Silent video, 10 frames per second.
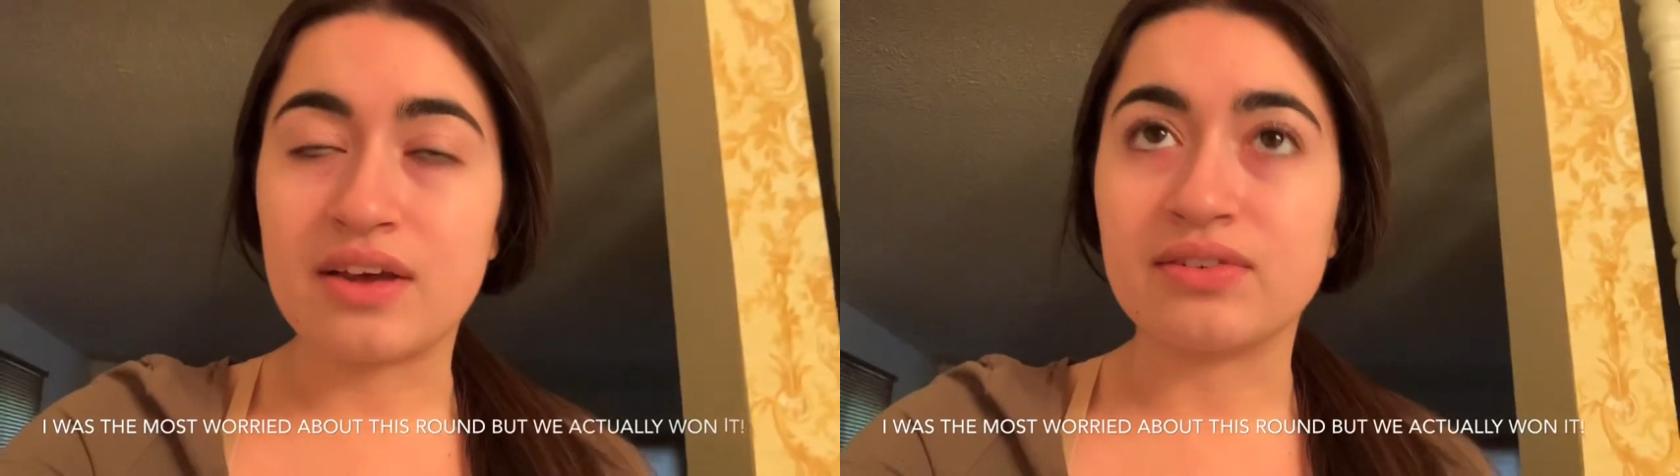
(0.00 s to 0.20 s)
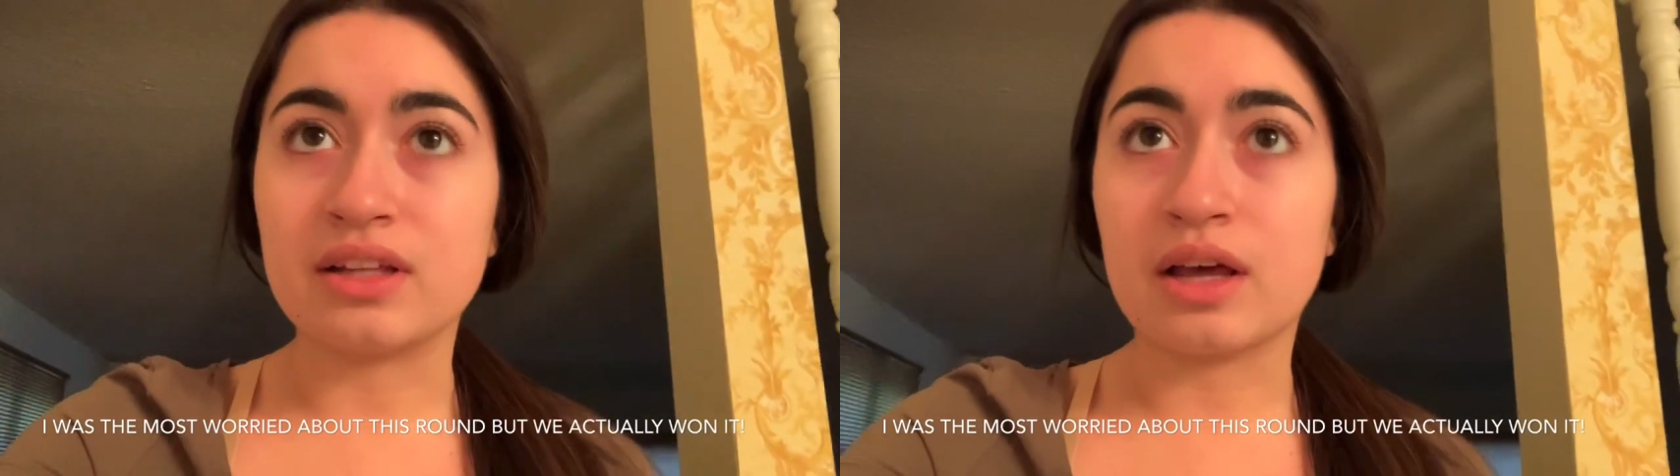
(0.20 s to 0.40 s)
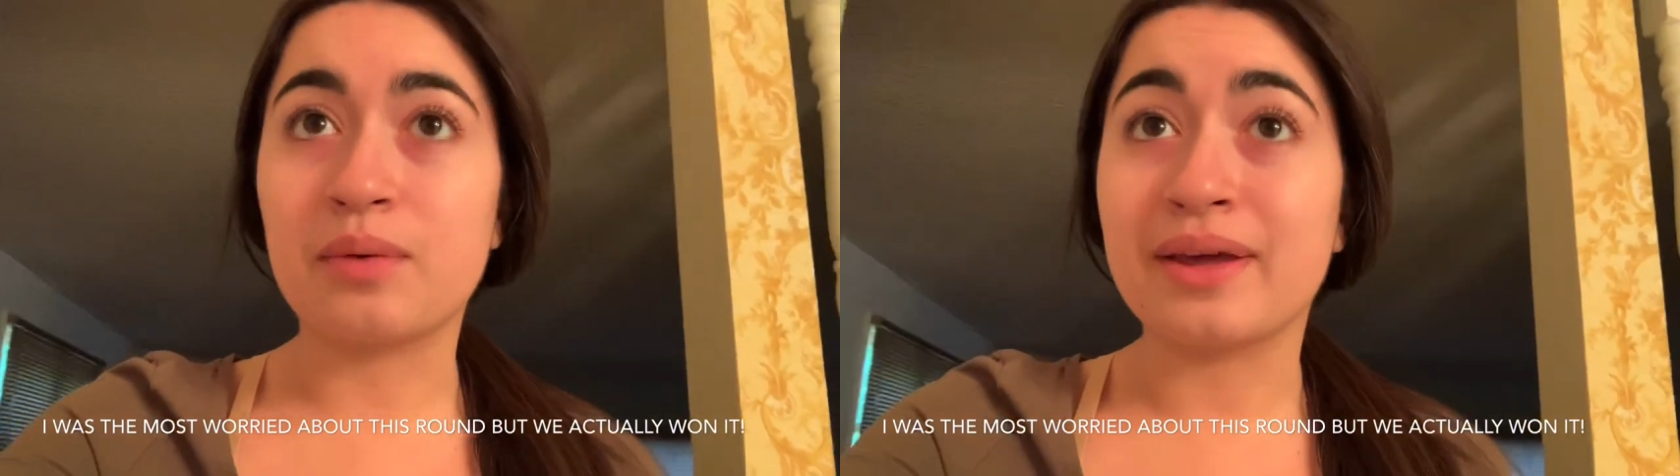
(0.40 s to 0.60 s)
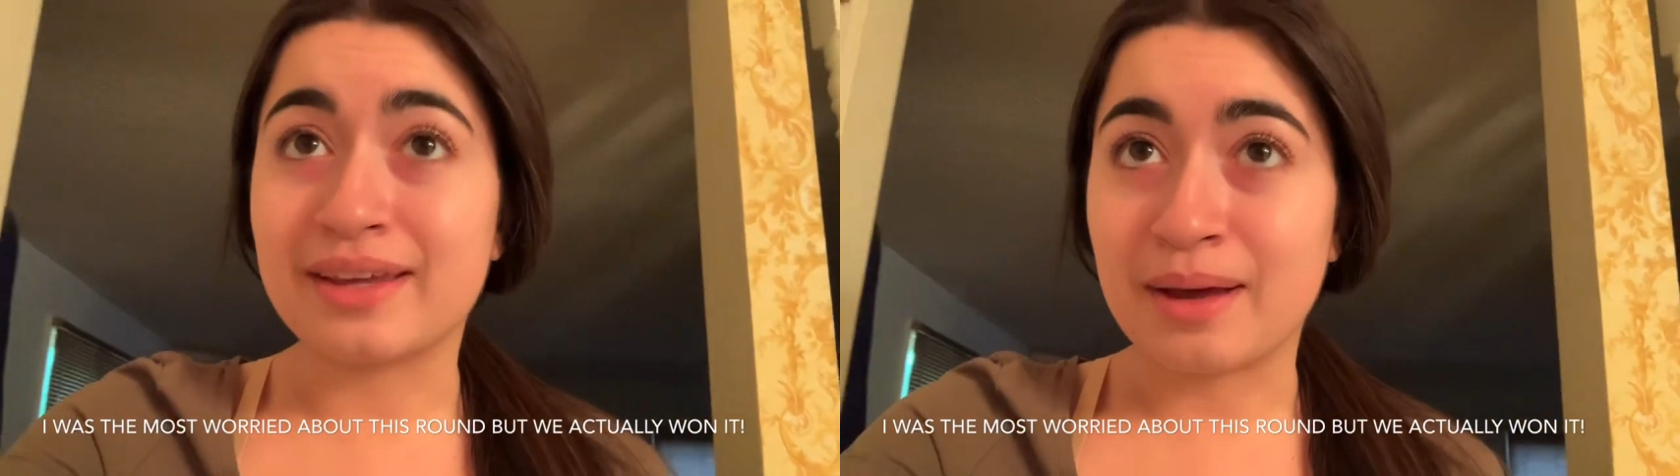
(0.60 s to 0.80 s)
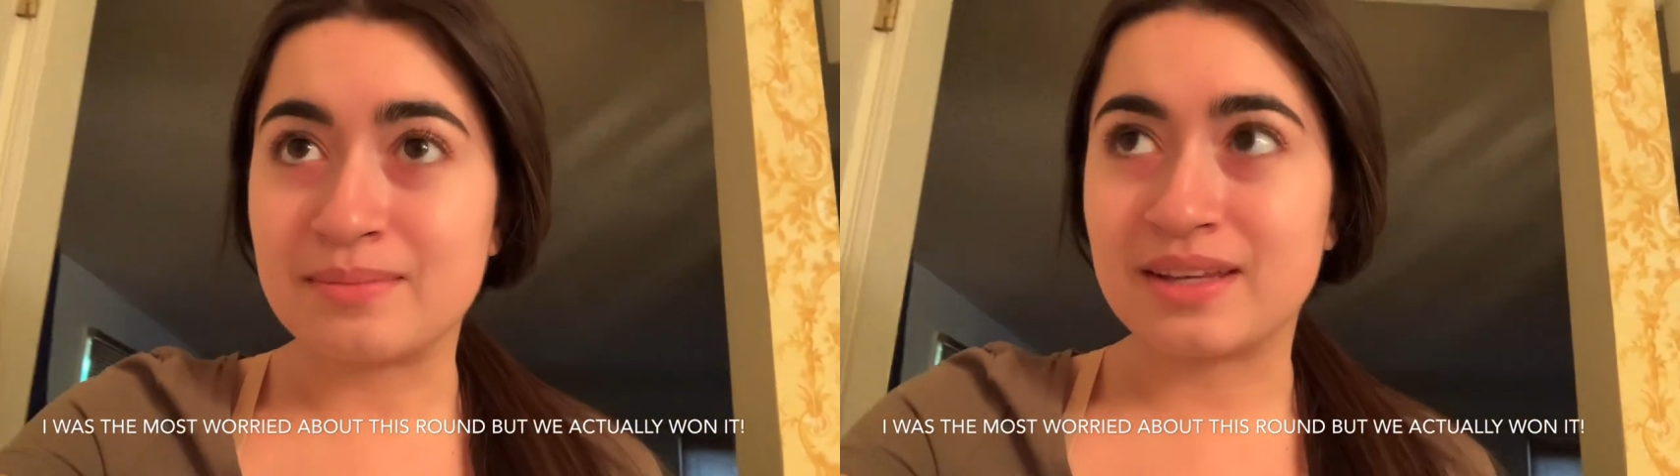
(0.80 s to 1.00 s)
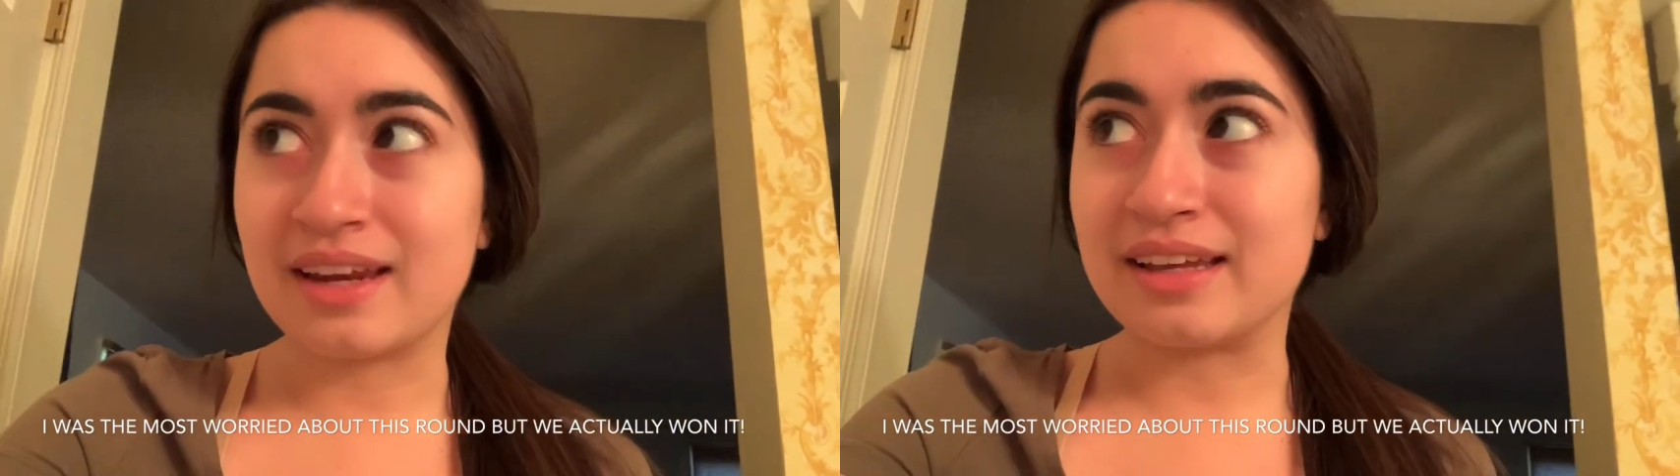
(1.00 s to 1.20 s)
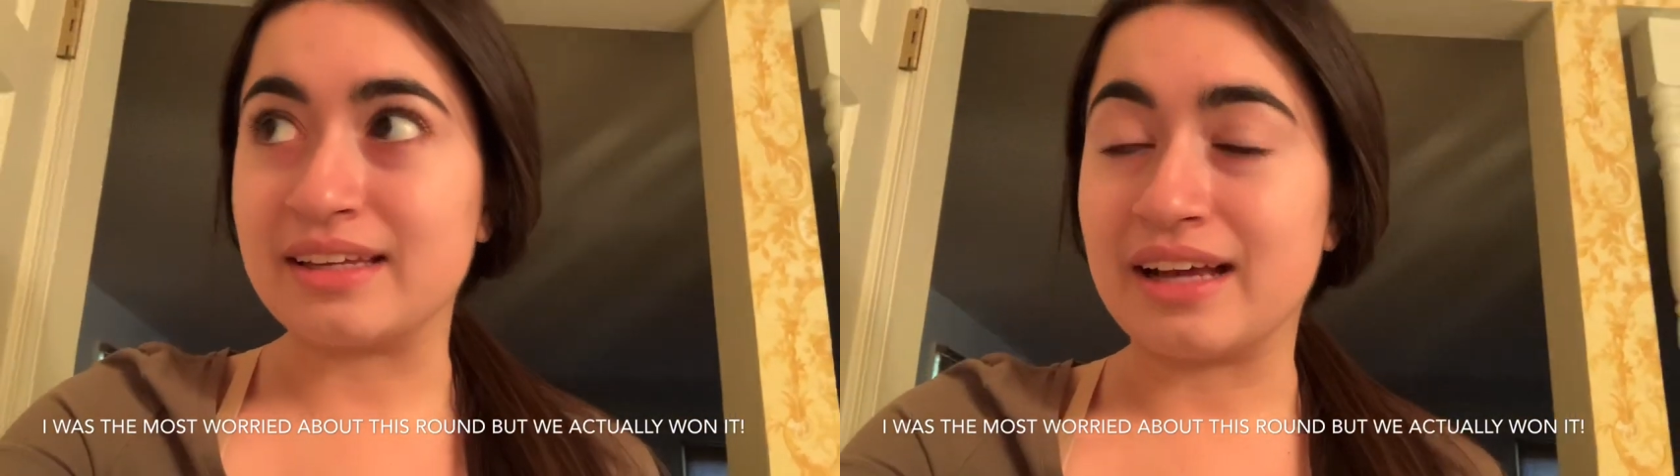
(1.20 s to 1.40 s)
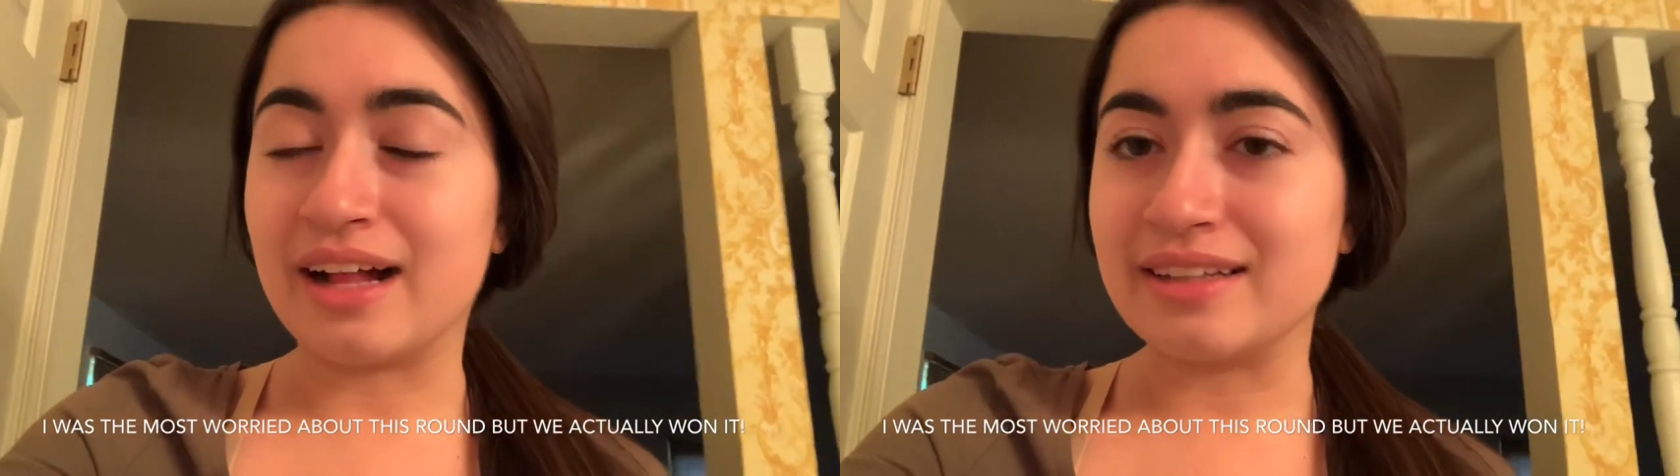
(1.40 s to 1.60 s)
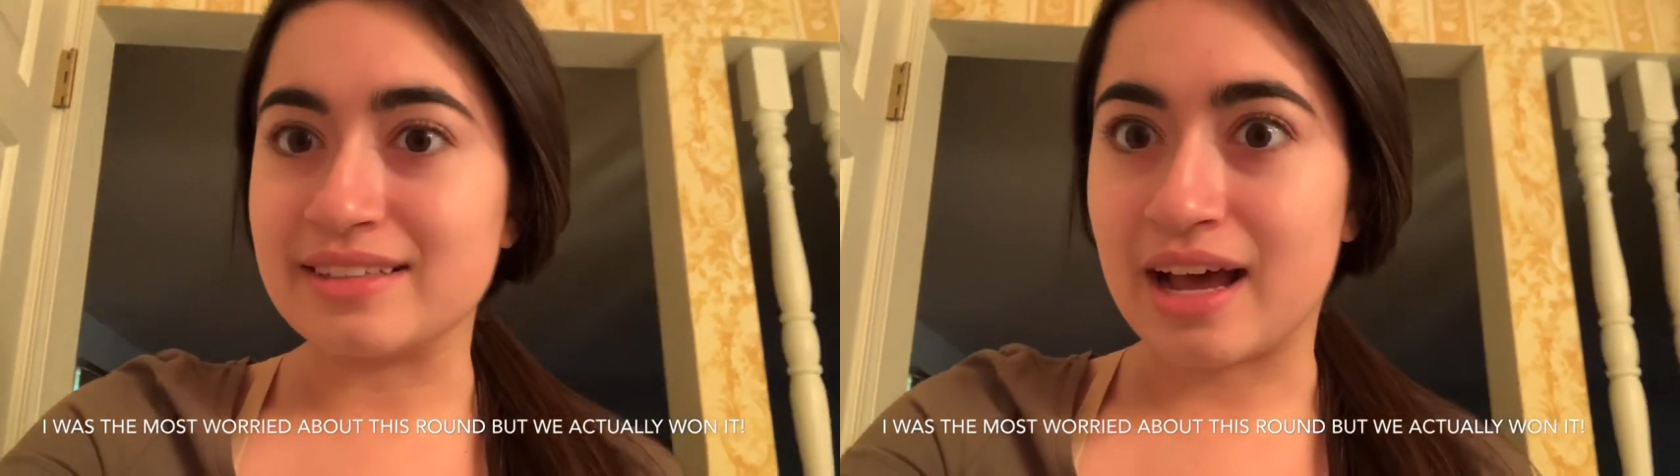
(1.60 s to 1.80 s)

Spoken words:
I felt like we kept getting yelled